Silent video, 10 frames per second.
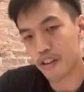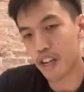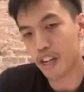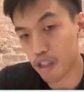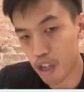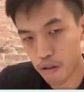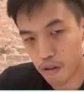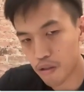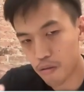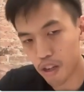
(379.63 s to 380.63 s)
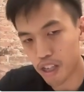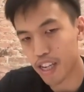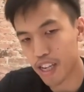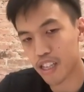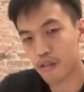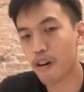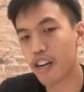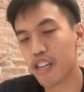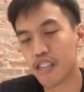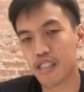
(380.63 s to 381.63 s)
and we'll go into exactly
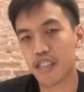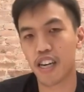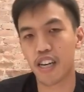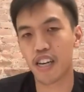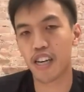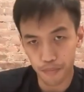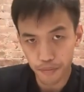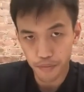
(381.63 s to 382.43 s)
why that is the case.